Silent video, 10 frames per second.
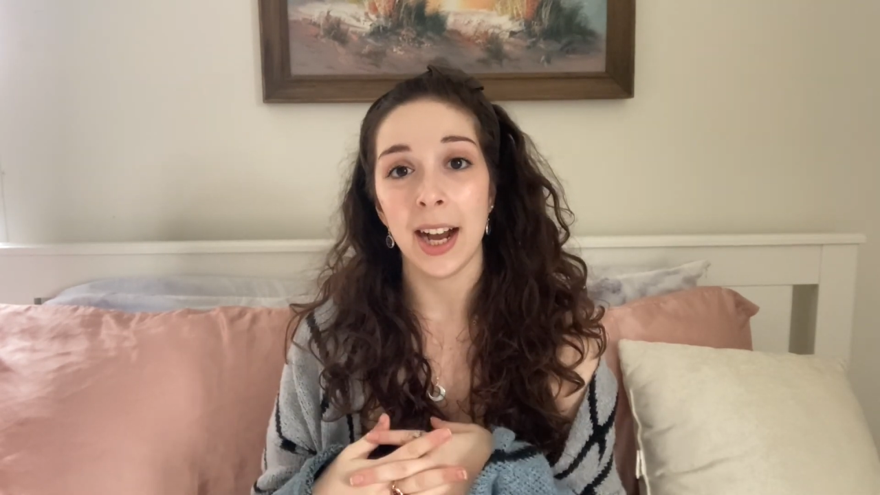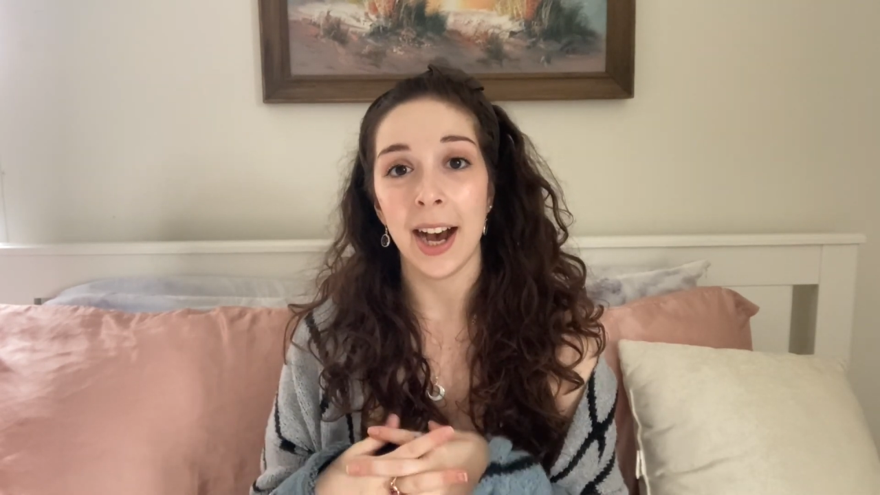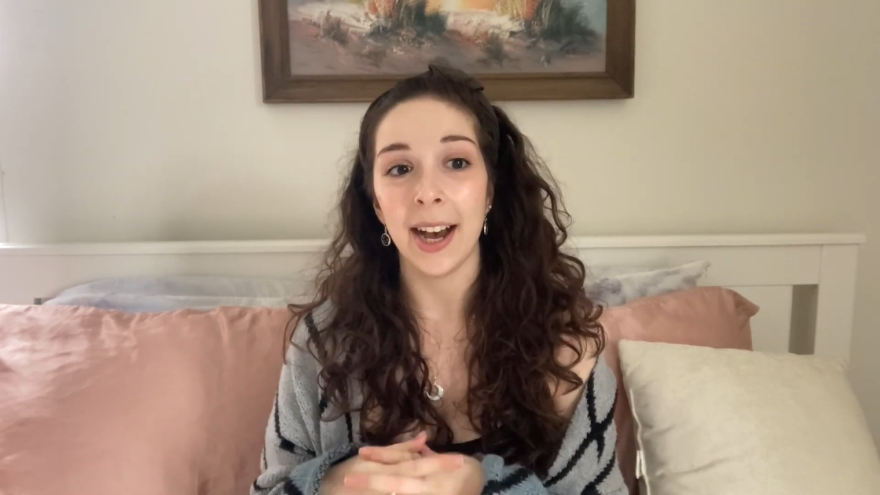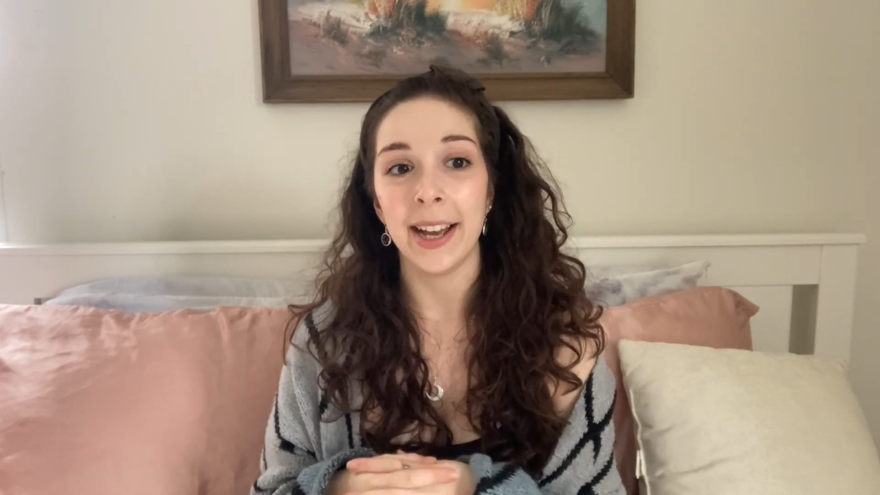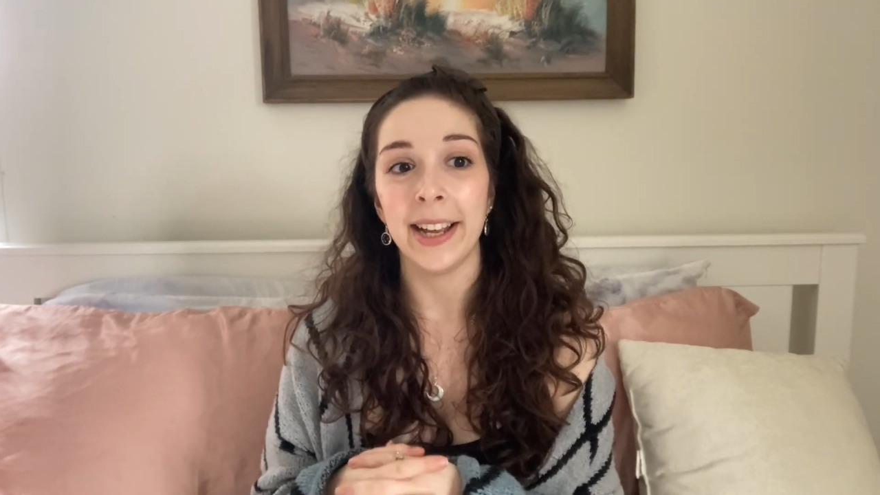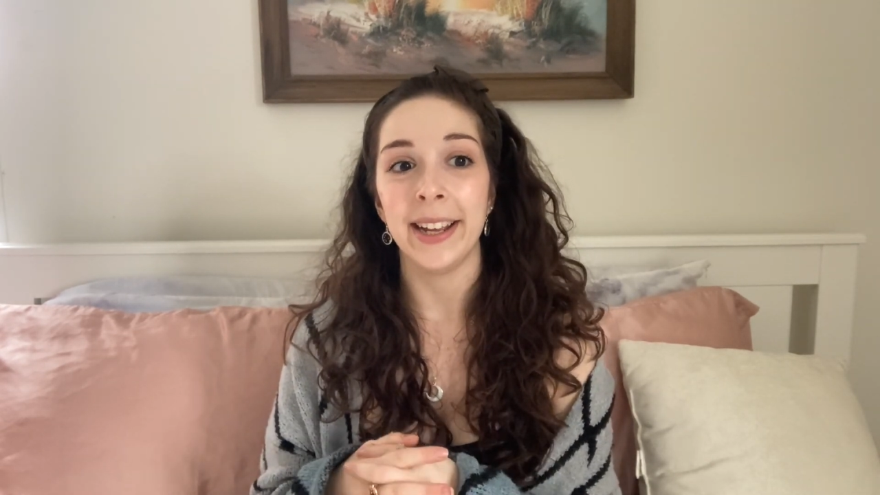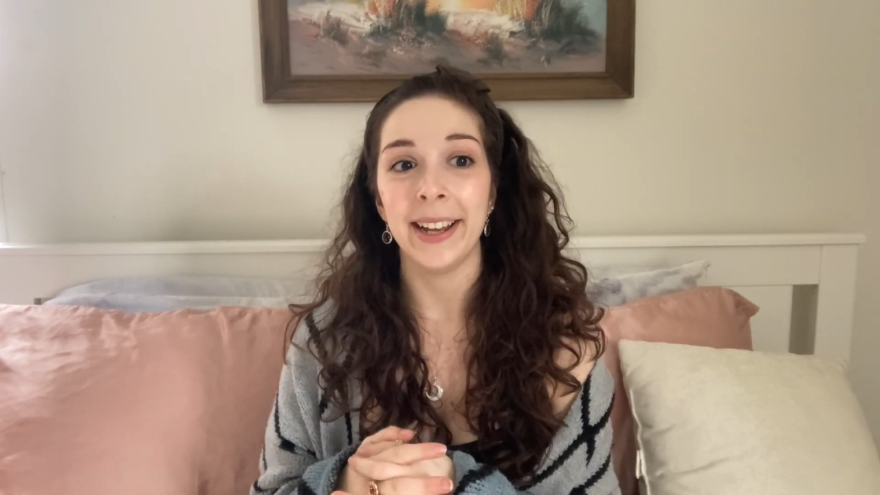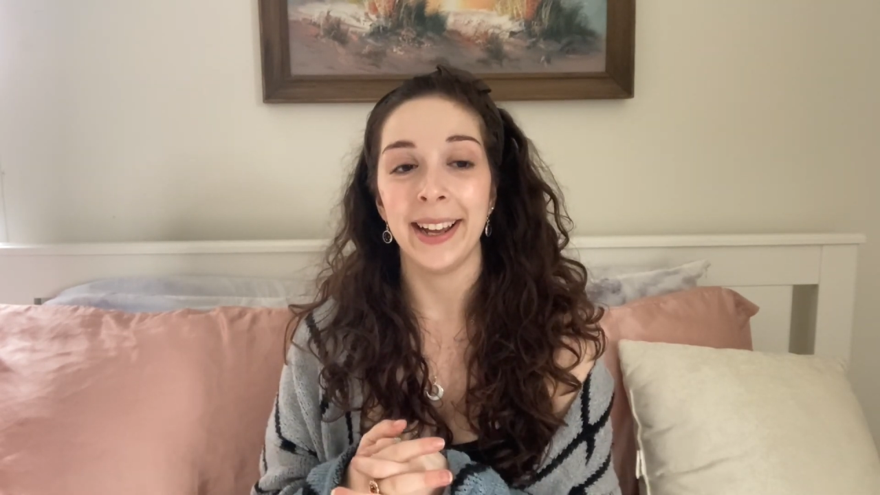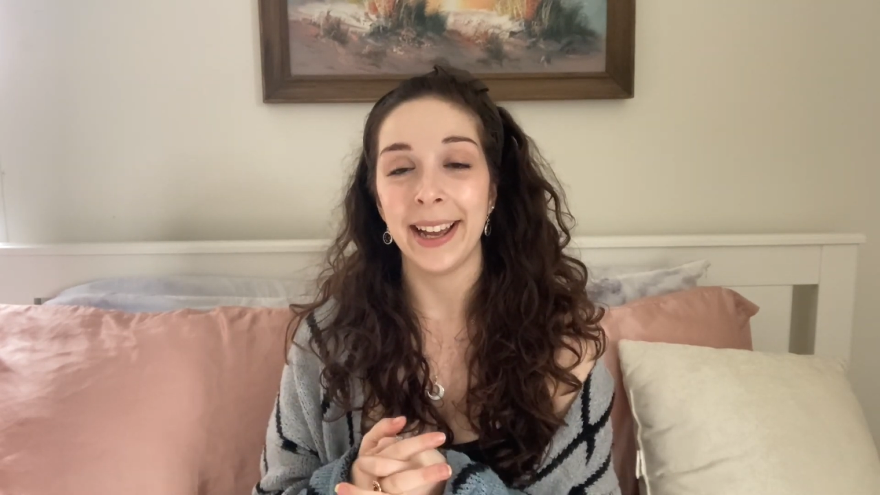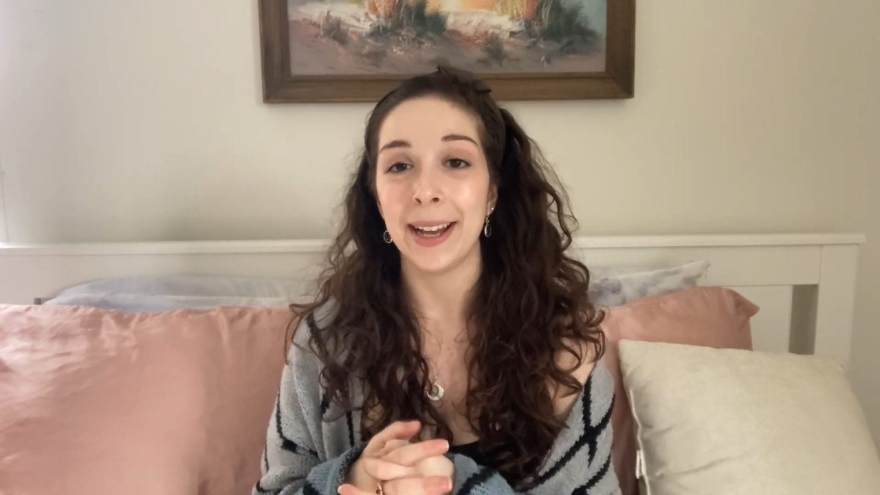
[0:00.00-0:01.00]
I
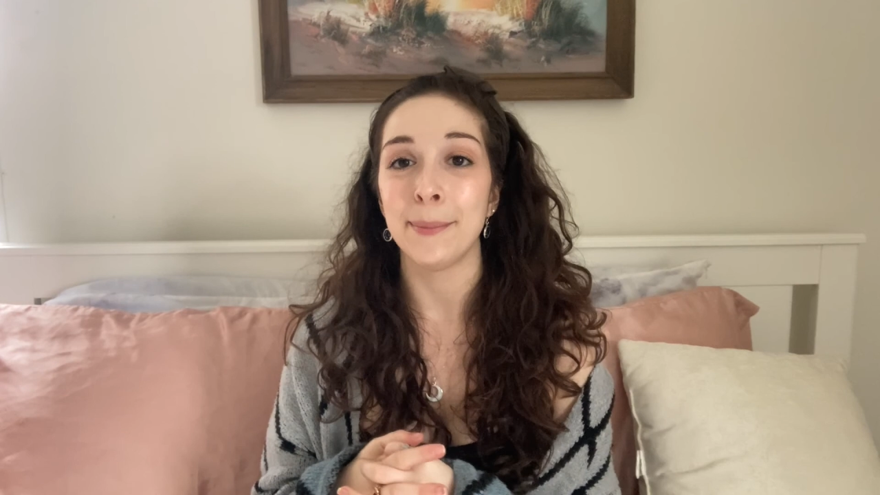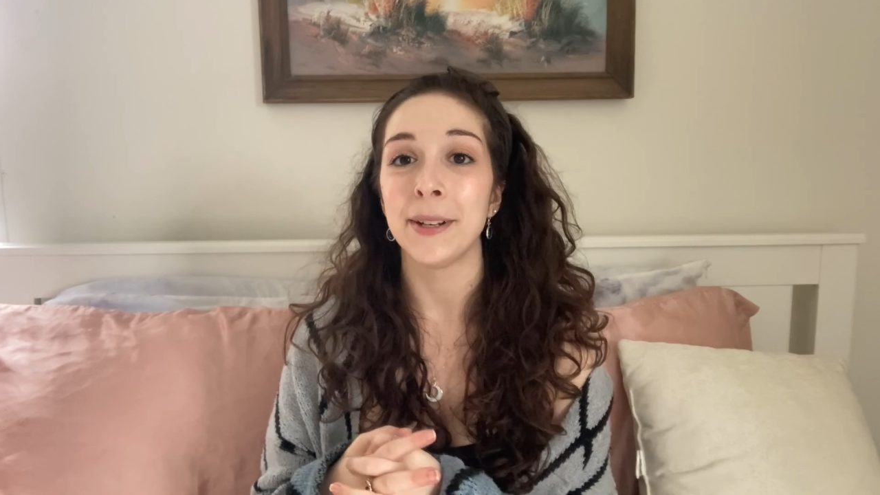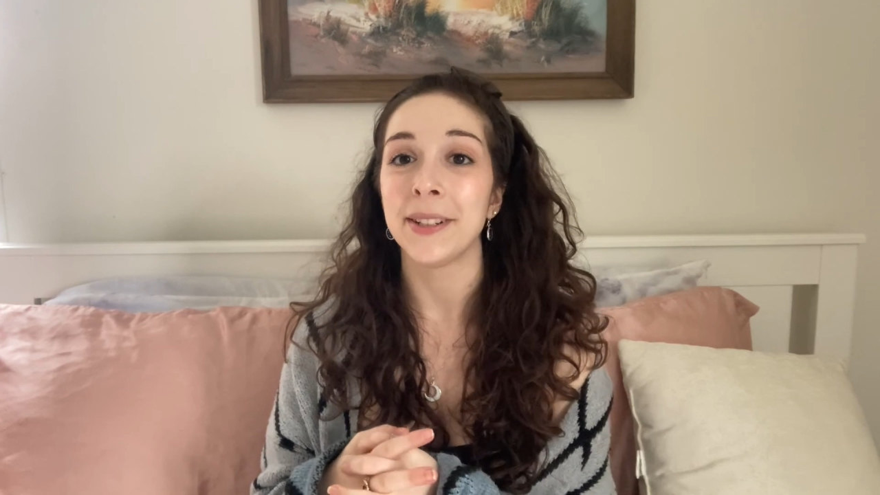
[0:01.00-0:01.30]
am